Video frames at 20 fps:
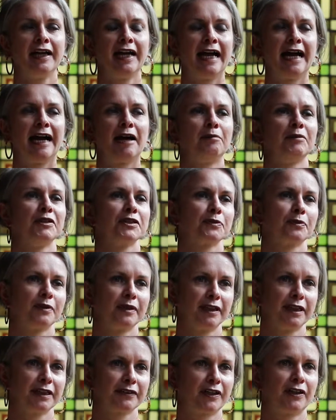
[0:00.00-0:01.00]
how much
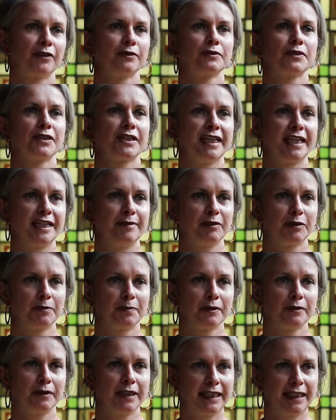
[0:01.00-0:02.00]
work the whole team
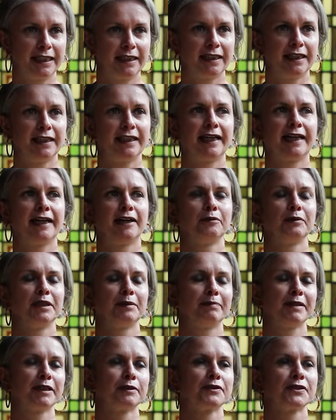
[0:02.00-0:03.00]
put in and how we'd
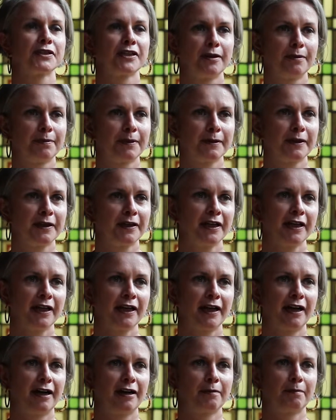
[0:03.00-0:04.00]
built up
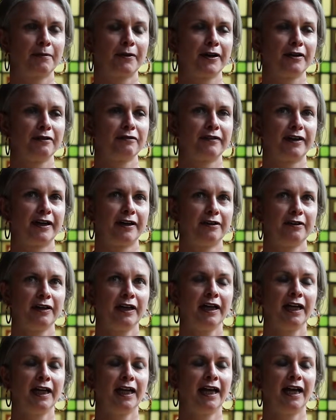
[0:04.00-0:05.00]
our profile.
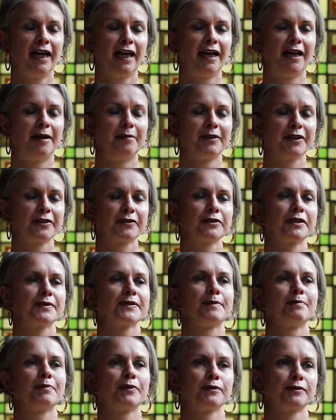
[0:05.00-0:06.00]
I thought it was
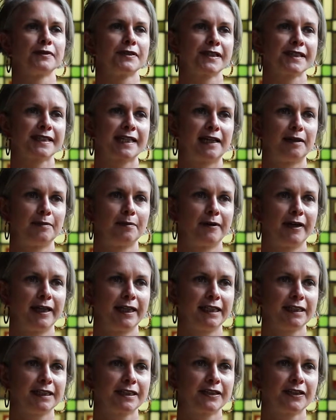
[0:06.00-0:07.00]
important to
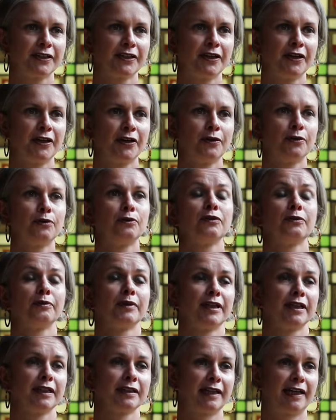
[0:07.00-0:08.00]
celebrate all the
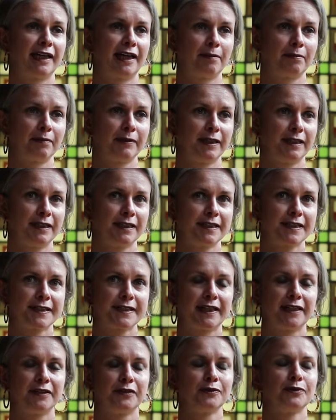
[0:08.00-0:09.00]
work that happens
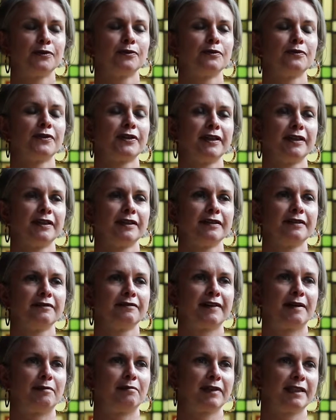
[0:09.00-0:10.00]
and all the
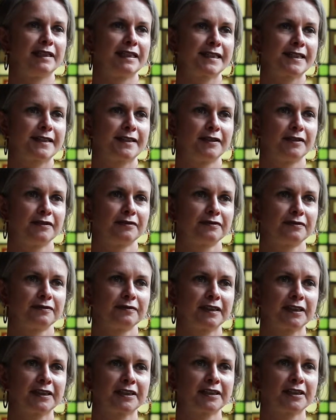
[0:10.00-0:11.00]
families that have
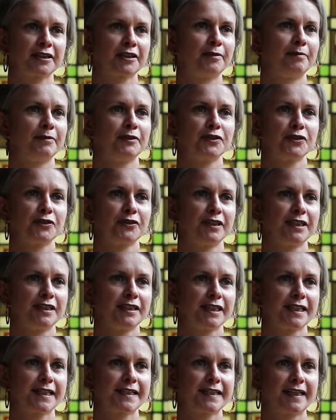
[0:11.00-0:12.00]
come and joined
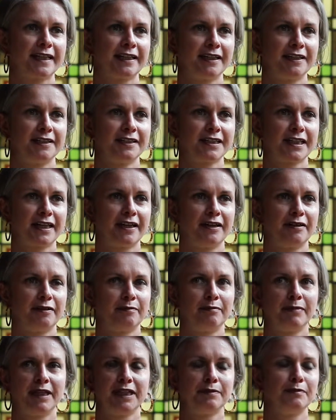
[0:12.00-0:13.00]
us and
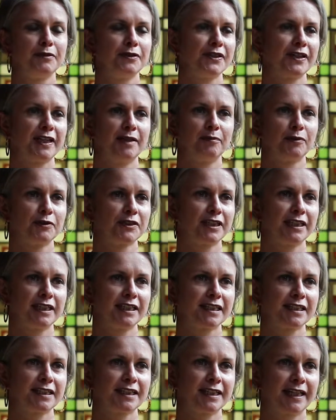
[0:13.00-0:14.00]
made the museum what it
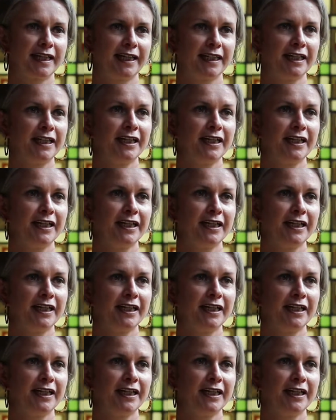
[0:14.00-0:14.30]
is today.